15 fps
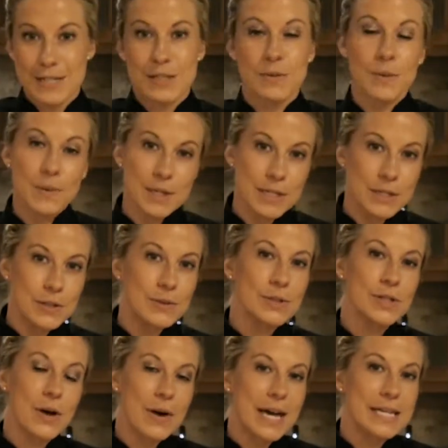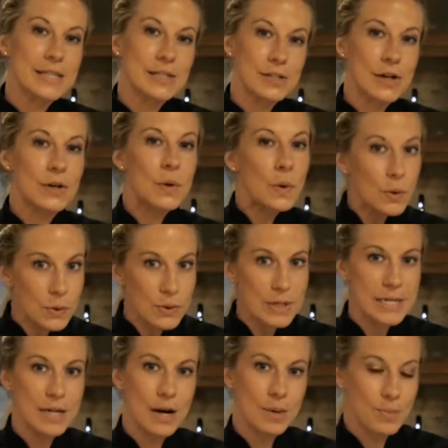So what we're going to do is go ahead and start
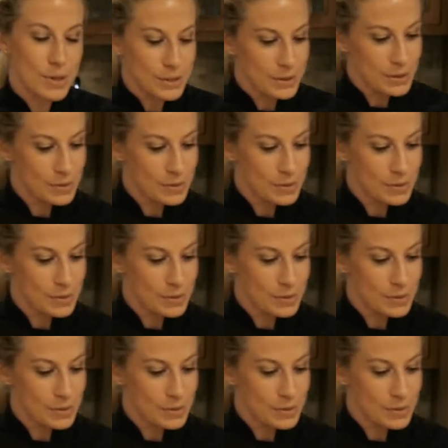quartering our Brussels